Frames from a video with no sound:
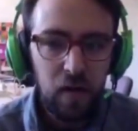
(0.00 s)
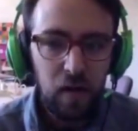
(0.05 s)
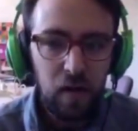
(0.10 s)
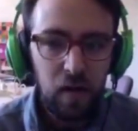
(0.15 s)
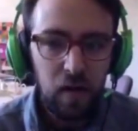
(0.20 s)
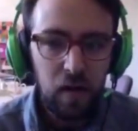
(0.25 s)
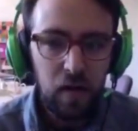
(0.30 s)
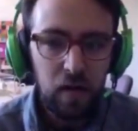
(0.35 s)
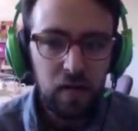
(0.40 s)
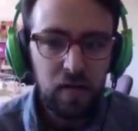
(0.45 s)

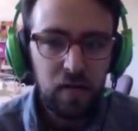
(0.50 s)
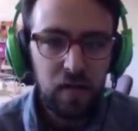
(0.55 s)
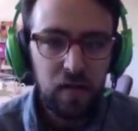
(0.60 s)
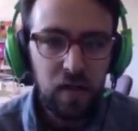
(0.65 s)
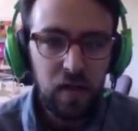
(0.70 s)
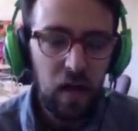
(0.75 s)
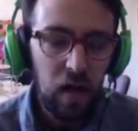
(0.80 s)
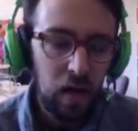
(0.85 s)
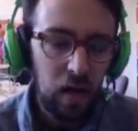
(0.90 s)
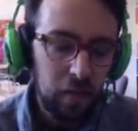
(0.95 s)
to
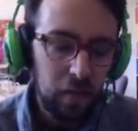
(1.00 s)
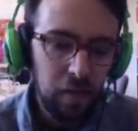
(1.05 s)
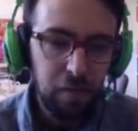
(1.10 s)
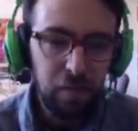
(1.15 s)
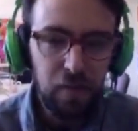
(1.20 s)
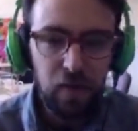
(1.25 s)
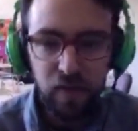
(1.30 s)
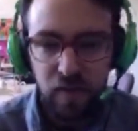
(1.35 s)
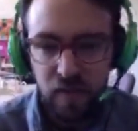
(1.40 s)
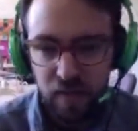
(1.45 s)
come and
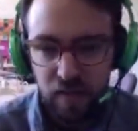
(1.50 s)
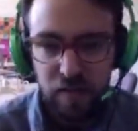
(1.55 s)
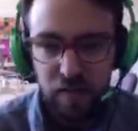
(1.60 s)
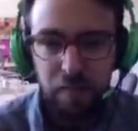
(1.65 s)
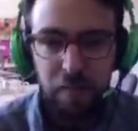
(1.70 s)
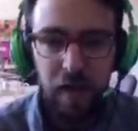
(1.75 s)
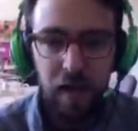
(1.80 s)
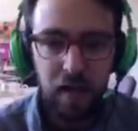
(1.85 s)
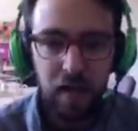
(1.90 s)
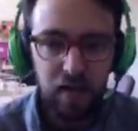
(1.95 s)

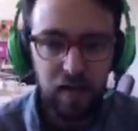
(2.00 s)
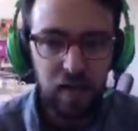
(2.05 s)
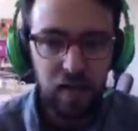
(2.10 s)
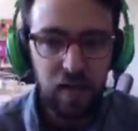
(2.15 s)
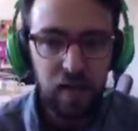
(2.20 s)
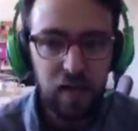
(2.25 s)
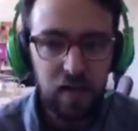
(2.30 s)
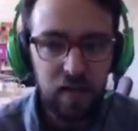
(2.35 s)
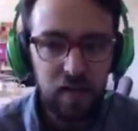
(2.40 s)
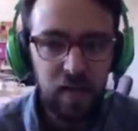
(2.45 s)
participate and
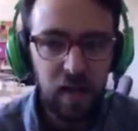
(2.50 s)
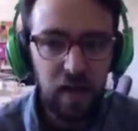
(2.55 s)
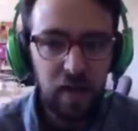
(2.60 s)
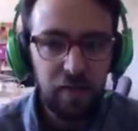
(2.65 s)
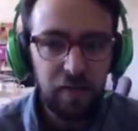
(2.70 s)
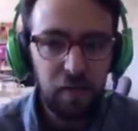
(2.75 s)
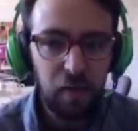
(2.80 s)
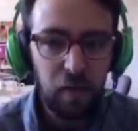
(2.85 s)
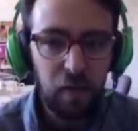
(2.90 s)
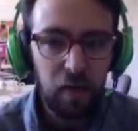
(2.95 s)
kind of stay
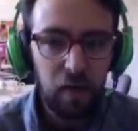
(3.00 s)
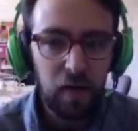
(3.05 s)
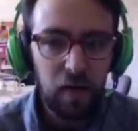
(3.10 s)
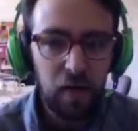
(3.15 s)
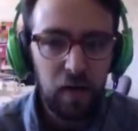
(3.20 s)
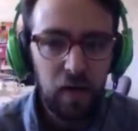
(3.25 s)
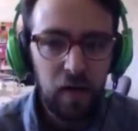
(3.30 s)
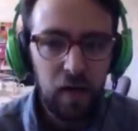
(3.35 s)
for